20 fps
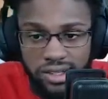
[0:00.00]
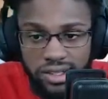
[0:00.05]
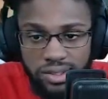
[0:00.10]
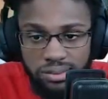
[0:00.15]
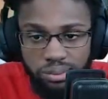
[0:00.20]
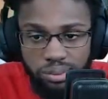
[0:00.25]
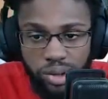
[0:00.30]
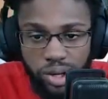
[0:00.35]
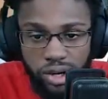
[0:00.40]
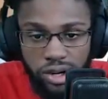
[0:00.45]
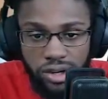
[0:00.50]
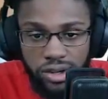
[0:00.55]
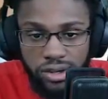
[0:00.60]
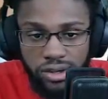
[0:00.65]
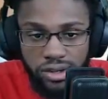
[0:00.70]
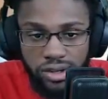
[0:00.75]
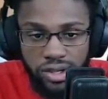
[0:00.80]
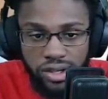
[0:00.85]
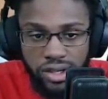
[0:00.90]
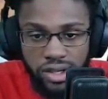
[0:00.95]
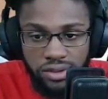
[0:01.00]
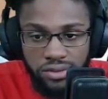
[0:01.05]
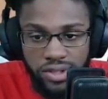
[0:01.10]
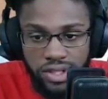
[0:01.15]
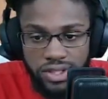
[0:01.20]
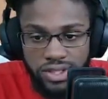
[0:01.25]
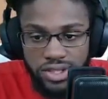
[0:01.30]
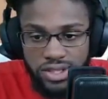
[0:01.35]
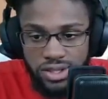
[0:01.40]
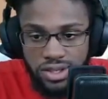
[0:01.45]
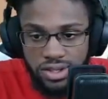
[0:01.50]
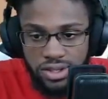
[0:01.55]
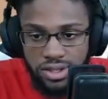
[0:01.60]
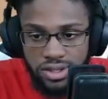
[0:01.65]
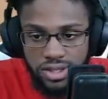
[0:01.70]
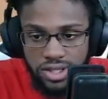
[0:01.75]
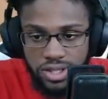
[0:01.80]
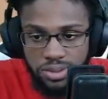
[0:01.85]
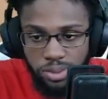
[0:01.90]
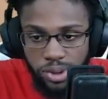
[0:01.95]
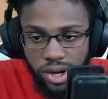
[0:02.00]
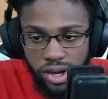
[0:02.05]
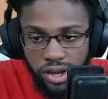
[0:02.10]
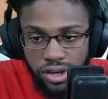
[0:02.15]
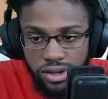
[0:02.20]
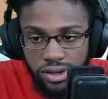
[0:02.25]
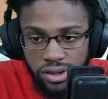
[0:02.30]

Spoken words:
part of this spawn,